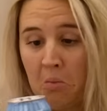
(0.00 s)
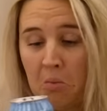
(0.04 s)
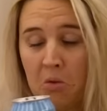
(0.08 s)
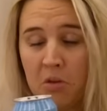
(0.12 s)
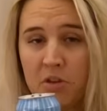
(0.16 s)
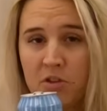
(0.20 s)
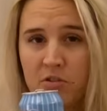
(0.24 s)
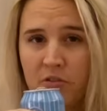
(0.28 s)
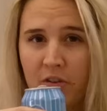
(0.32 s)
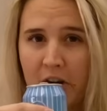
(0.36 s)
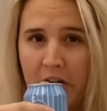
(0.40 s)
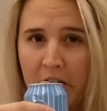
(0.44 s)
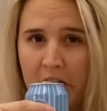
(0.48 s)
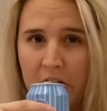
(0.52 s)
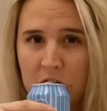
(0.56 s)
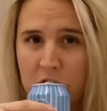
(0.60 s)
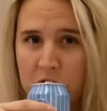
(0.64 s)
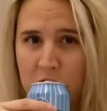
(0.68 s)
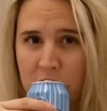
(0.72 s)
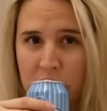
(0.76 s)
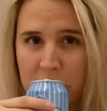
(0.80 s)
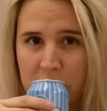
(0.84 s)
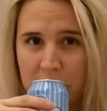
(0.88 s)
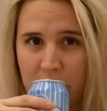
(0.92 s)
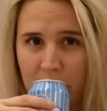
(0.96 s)
It's very
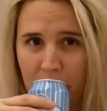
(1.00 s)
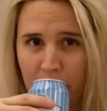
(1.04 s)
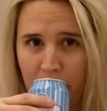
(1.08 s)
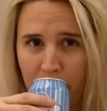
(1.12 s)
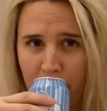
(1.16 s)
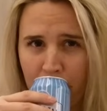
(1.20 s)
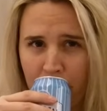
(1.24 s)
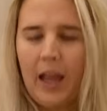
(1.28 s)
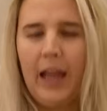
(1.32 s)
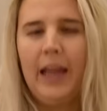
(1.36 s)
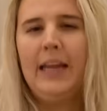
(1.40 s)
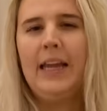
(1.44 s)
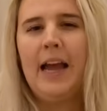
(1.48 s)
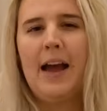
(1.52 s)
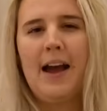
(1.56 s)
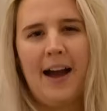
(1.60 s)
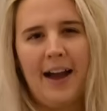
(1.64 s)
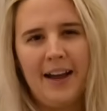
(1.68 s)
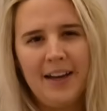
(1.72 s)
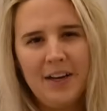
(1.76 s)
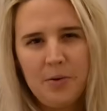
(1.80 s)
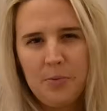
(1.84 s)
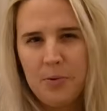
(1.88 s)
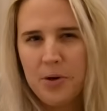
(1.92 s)
interesting. I kind of